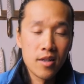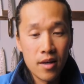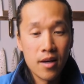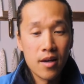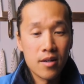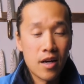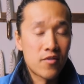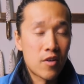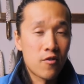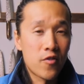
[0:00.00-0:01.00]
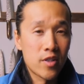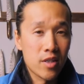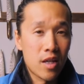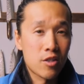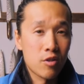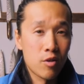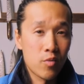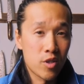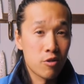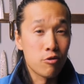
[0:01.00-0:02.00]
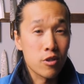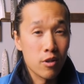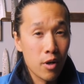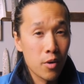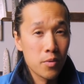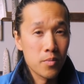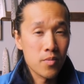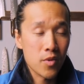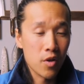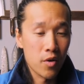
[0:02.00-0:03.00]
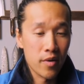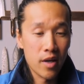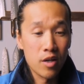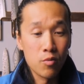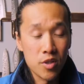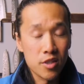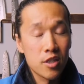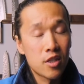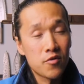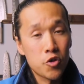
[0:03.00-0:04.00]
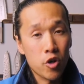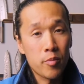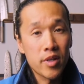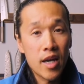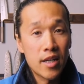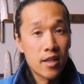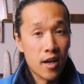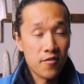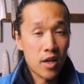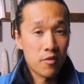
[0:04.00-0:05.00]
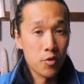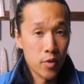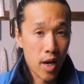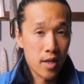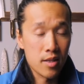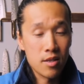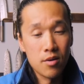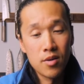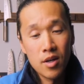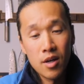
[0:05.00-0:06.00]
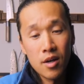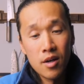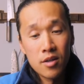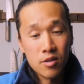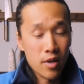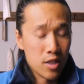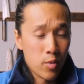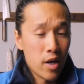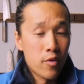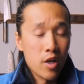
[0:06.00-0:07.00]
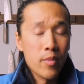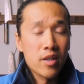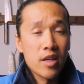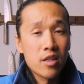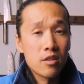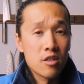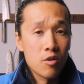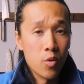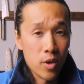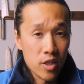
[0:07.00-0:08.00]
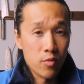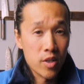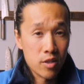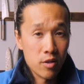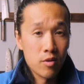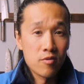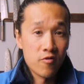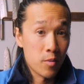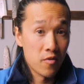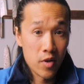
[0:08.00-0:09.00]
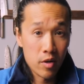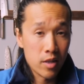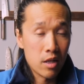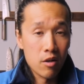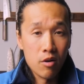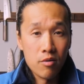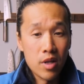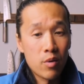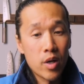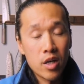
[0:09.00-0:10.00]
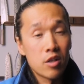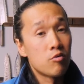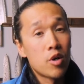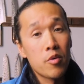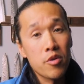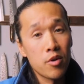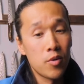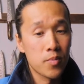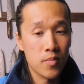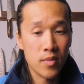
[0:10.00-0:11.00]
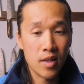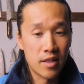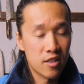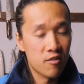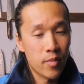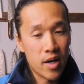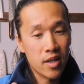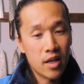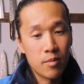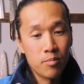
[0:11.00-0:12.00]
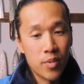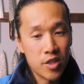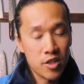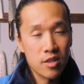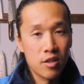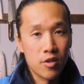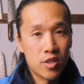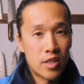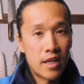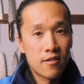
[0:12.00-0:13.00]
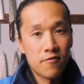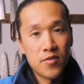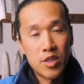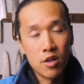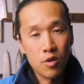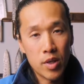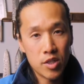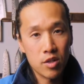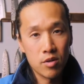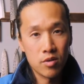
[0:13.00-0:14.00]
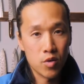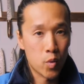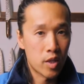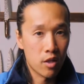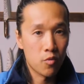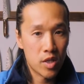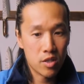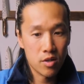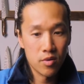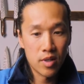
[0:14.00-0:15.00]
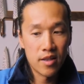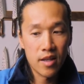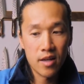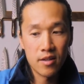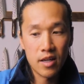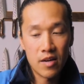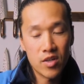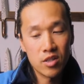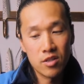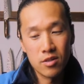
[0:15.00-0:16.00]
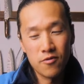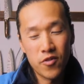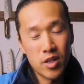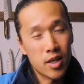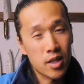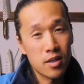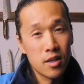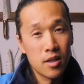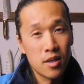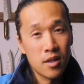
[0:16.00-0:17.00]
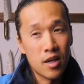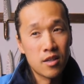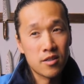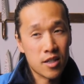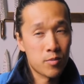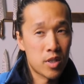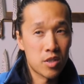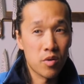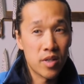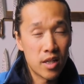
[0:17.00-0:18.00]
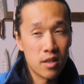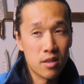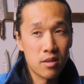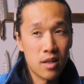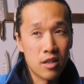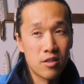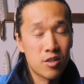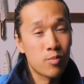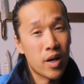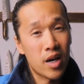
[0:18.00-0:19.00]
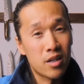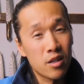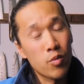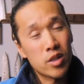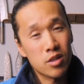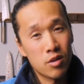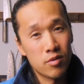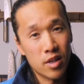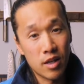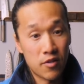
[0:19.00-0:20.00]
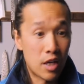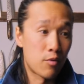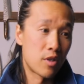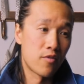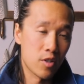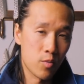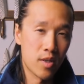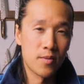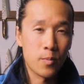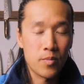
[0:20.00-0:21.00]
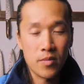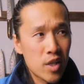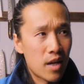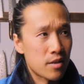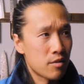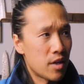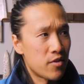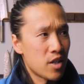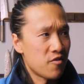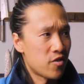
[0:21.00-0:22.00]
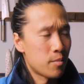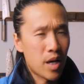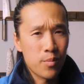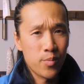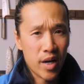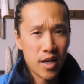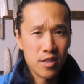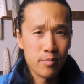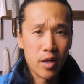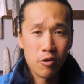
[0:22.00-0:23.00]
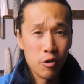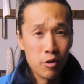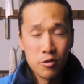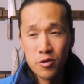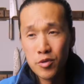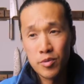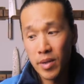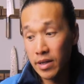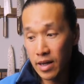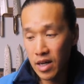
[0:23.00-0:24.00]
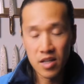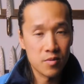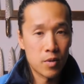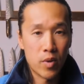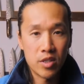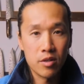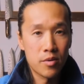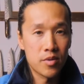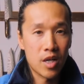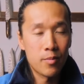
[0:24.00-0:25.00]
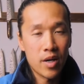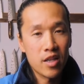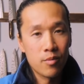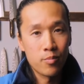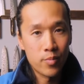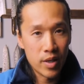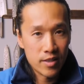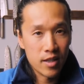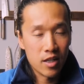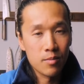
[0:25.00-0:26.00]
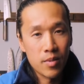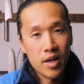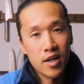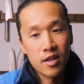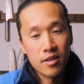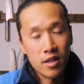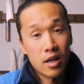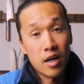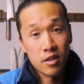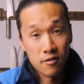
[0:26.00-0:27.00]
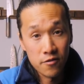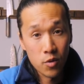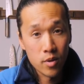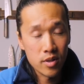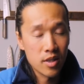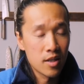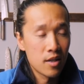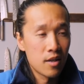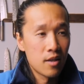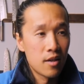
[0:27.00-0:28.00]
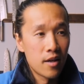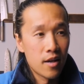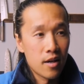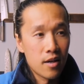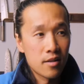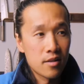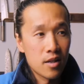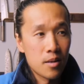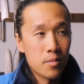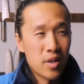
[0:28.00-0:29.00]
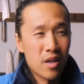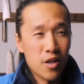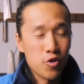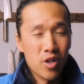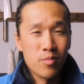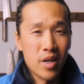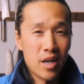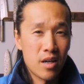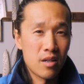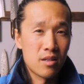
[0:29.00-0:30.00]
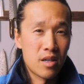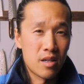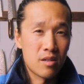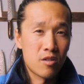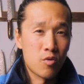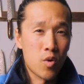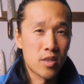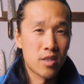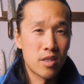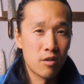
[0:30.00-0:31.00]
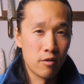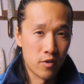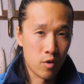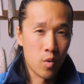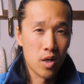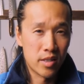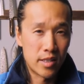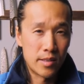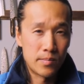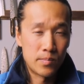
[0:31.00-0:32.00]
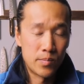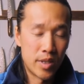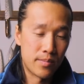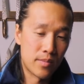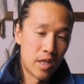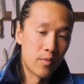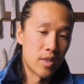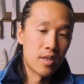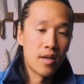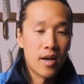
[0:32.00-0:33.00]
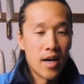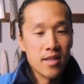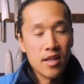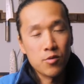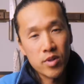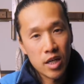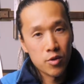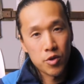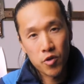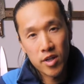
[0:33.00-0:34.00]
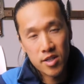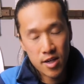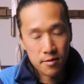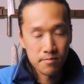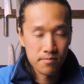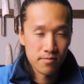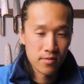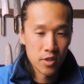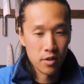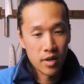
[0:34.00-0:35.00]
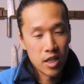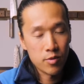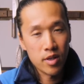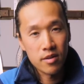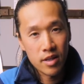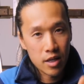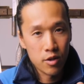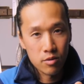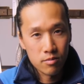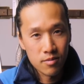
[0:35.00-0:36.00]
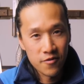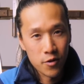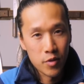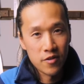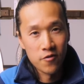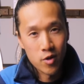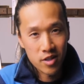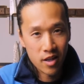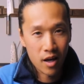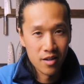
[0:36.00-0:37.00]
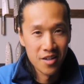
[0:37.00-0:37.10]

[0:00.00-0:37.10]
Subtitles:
And I've never felt like that stone was too slow or that it wasn't good enough to sharpen any knife that I threw at it. So that's why I recommend getting a good quality whetstone from the very get-go. That way it can grow with you. Instead of buying a budget, $10 to $15 whetstone or $20 whetstone, and then having to feel like in 6 months or a year that you need to buy another whetstone, then you have to get rid of this one. Yeah, so everything from my bikes, my clothes, my knives, my whetstones, I buy the best that I can buy, that I can afford, and not try to buy like quantity over quality. But anyways, I think that's what Ezra's trying to say. So Ezra, thank you for reinforcing that.